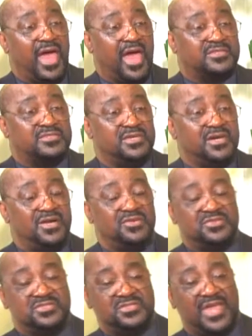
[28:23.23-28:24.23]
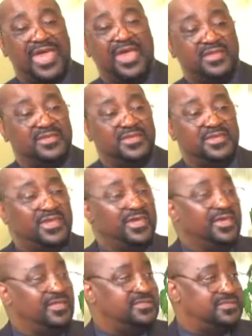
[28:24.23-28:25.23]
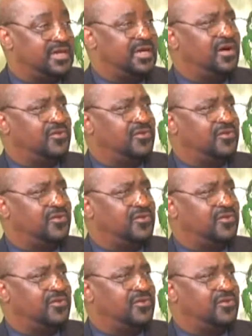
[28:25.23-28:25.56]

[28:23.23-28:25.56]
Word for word: actually understand the needs